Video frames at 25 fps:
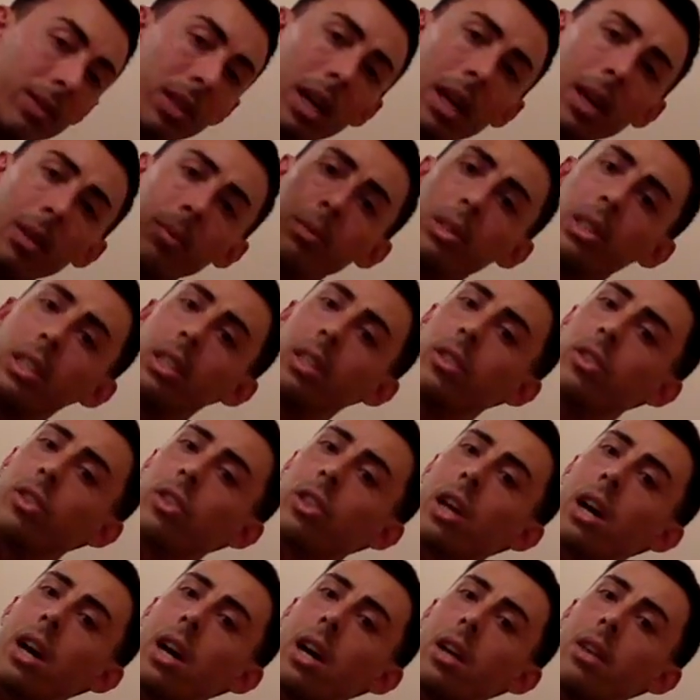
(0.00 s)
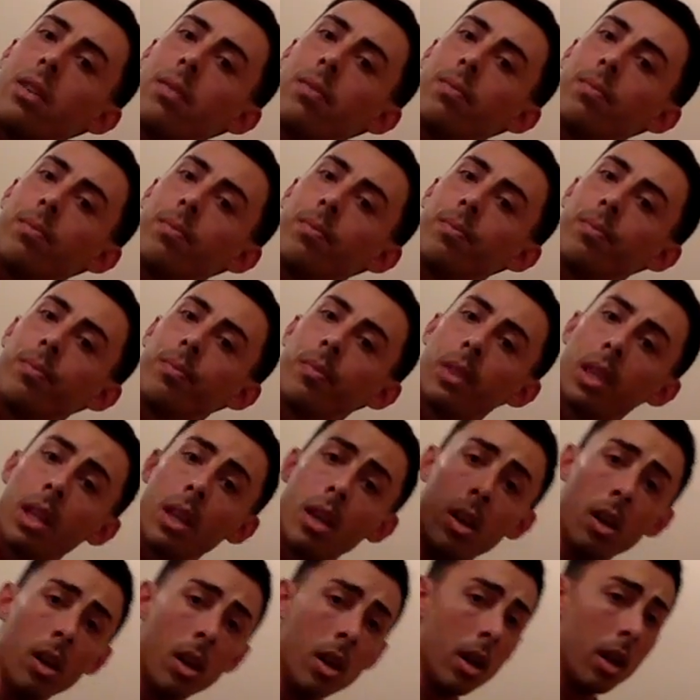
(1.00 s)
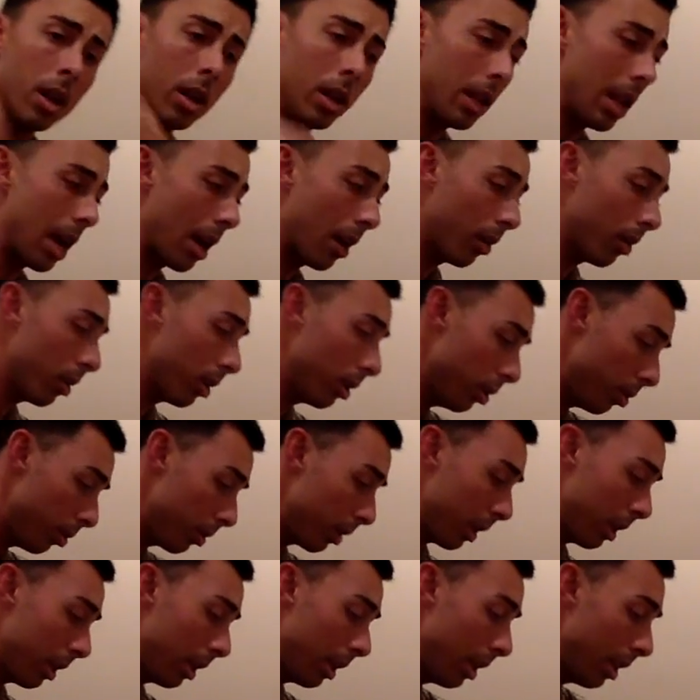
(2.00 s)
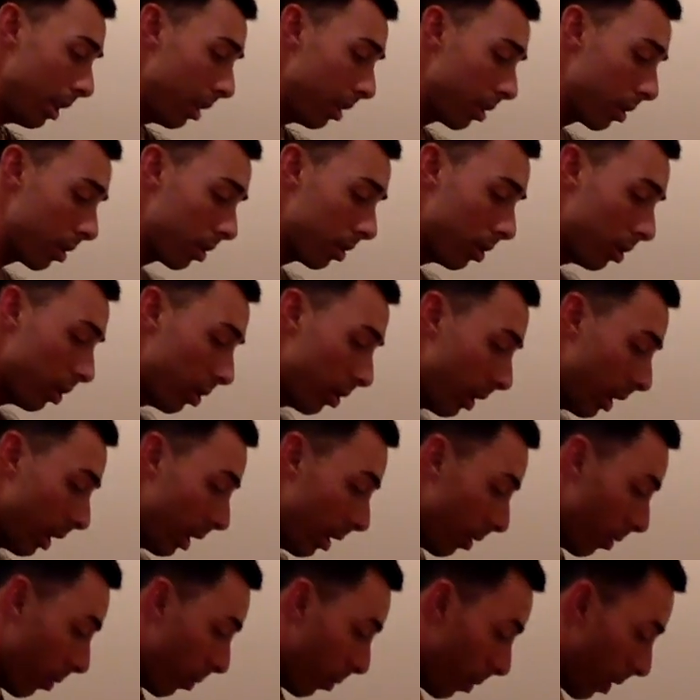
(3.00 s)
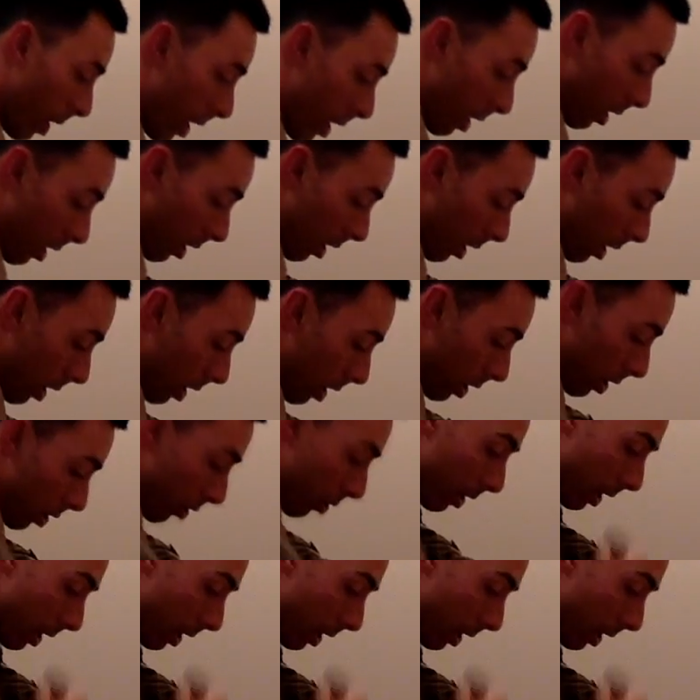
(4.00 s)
times each side. Now you can either do it where you